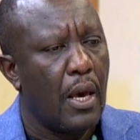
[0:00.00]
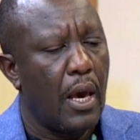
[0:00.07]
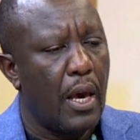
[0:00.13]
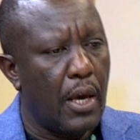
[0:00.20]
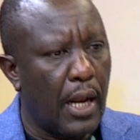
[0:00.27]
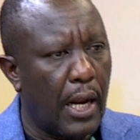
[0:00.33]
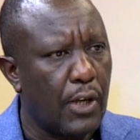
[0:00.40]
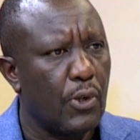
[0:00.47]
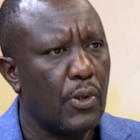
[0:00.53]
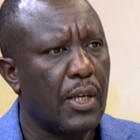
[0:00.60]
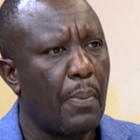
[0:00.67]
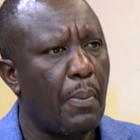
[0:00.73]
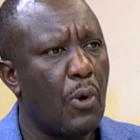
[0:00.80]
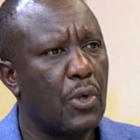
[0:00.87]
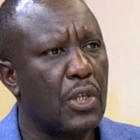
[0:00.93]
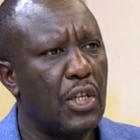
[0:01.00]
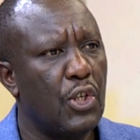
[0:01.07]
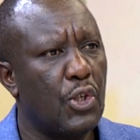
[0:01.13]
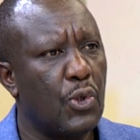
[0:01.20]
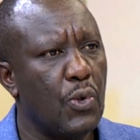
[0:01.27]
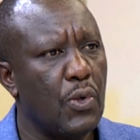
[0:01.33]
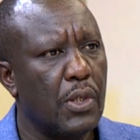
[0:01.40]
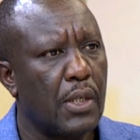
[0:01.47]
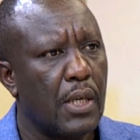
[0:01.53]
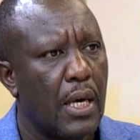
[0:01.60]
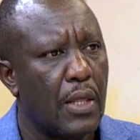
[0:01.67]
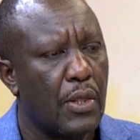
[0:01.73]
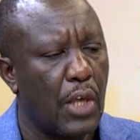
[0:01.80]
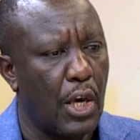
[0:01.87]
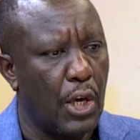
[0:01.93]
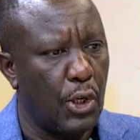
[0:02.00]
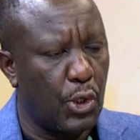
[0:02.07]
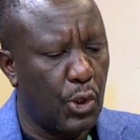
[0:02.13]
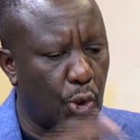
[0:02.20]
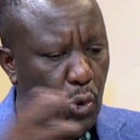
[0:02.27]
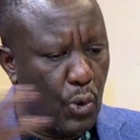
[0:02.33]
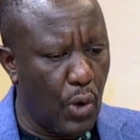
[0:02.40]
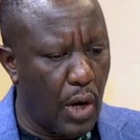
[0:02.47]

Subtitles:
Elections about issues. The issue